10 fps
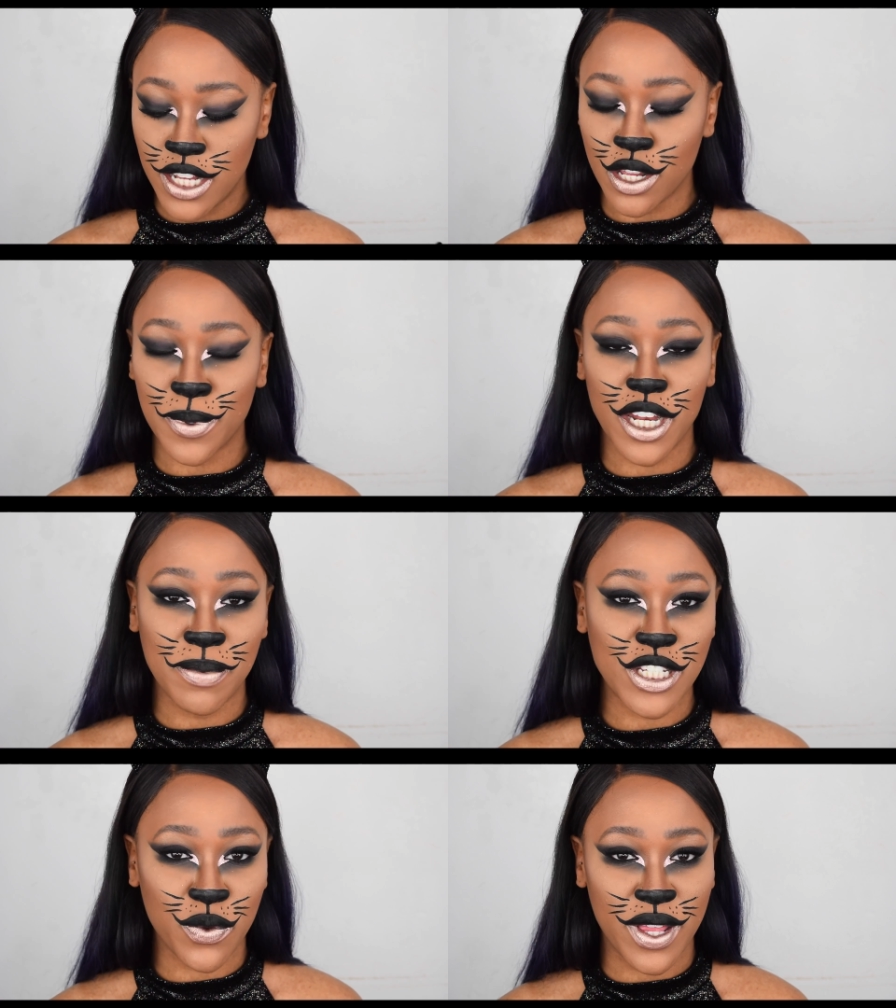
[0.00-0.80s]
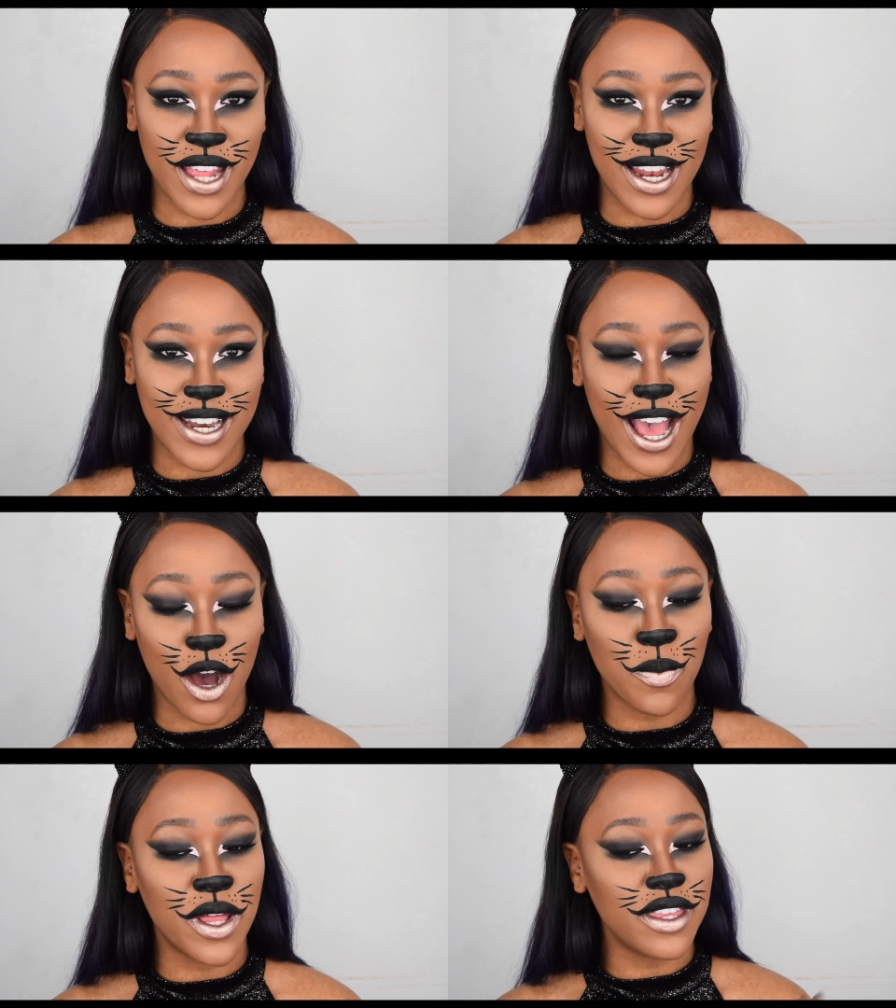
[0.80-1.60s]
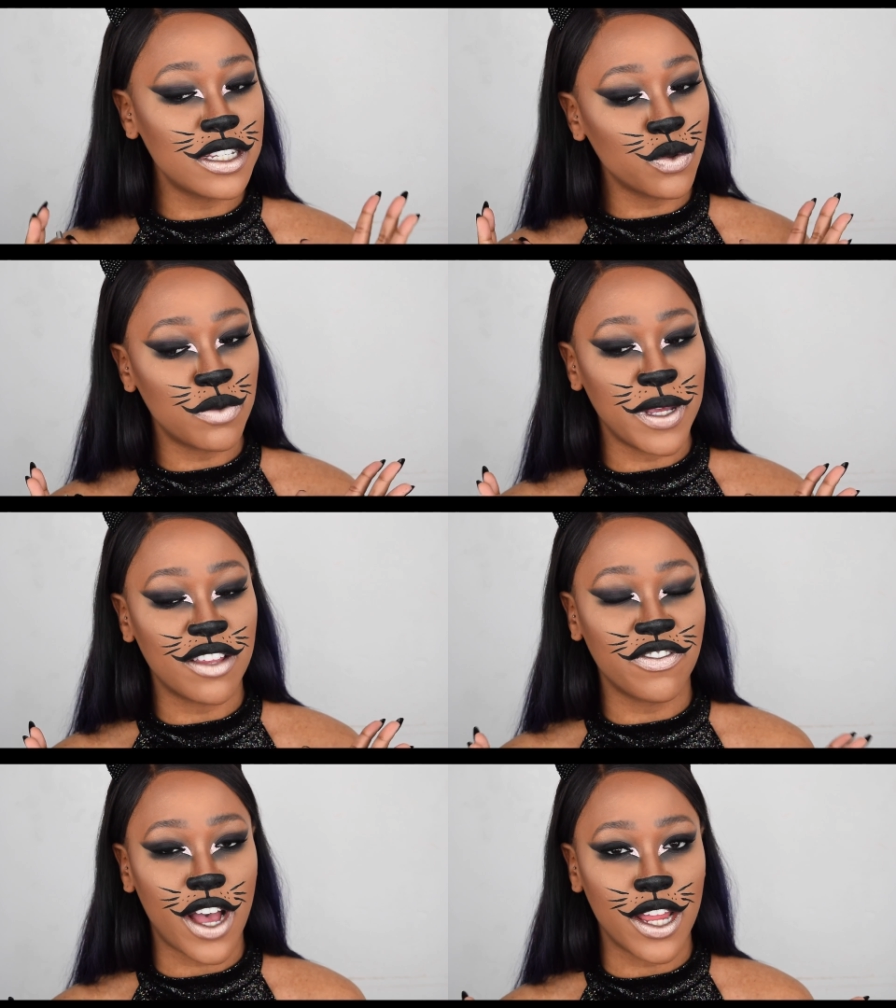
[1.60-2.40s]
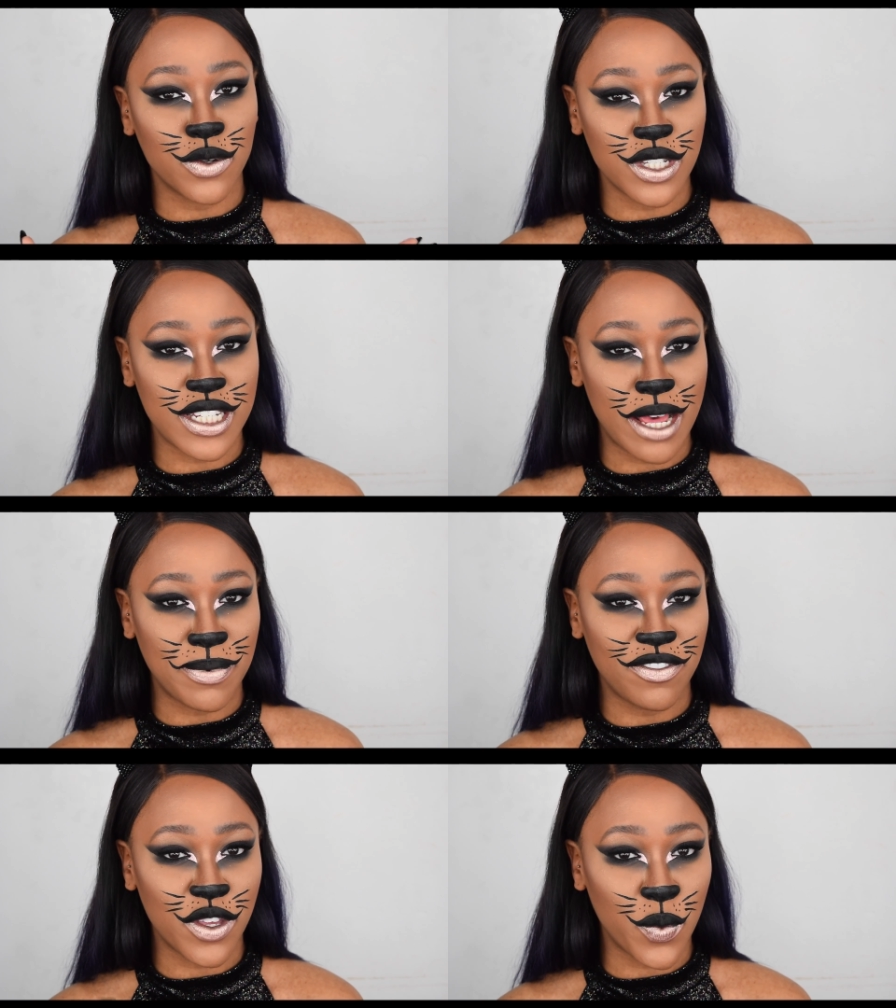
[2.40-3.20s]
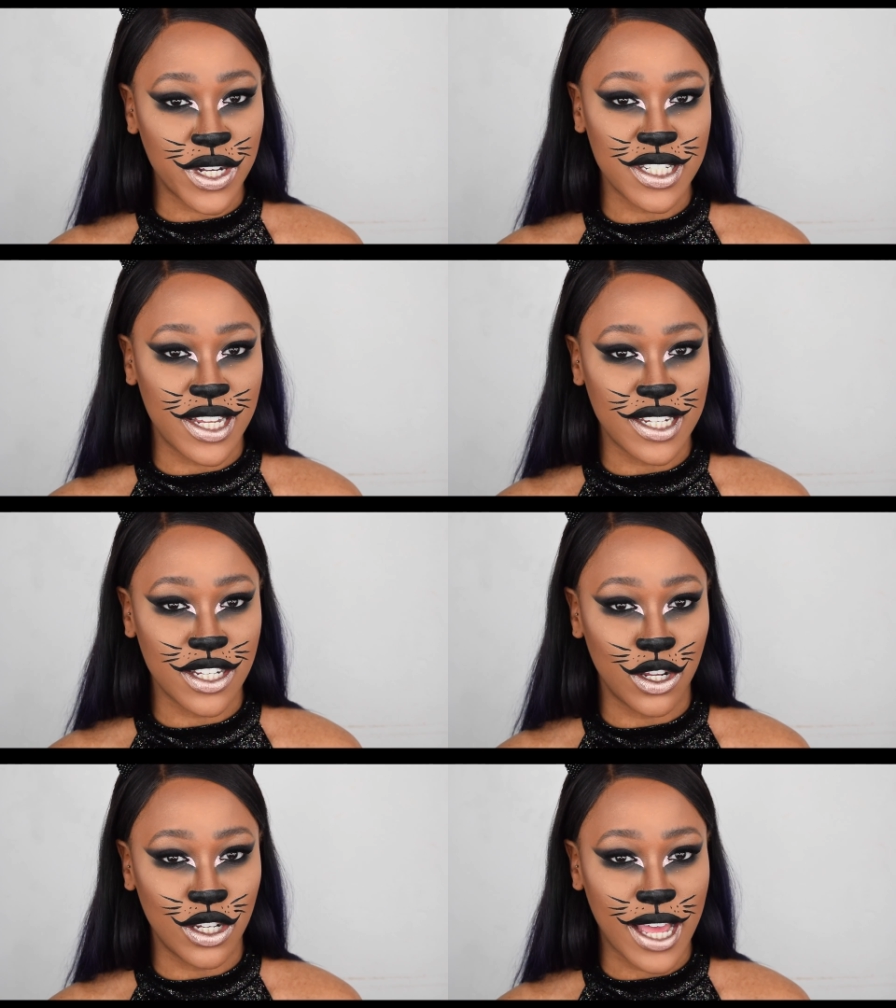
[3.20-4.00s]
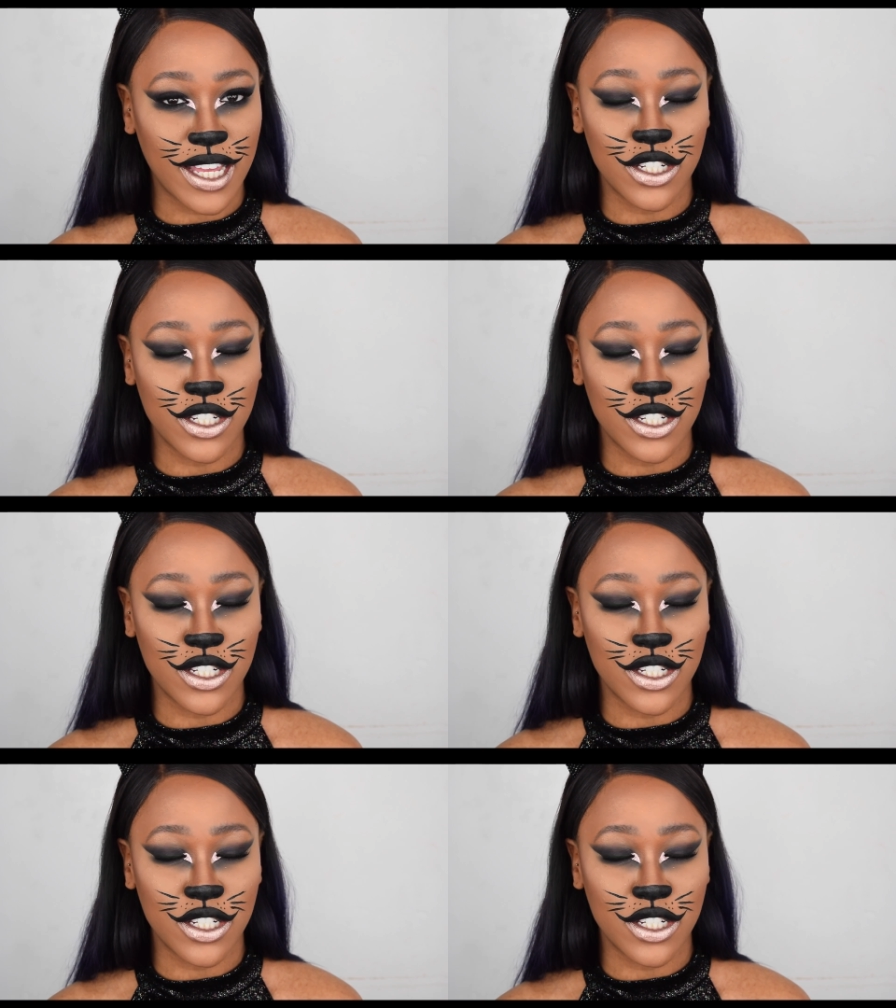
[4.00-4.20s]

So I'm gonna be doing that now, but this would be the final step if you wanted it to look like a